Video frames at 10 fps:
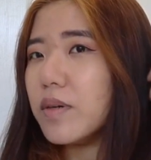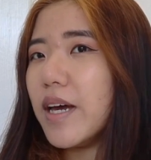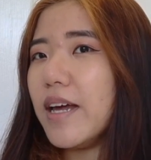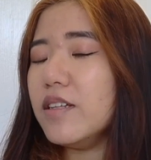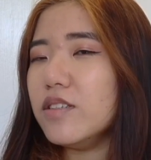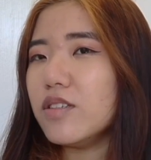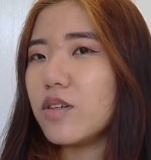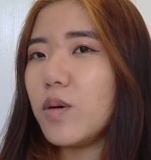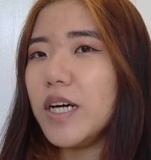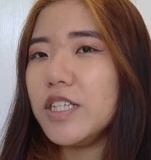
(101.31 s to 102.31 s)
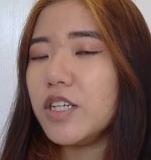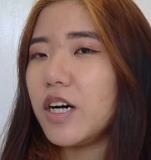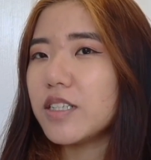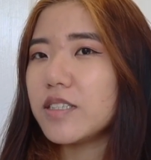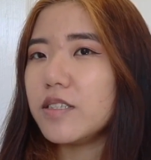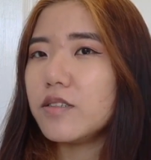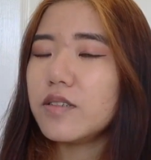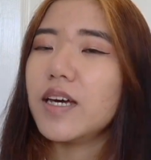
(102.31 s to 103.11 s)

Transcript: my ends are quite dark still.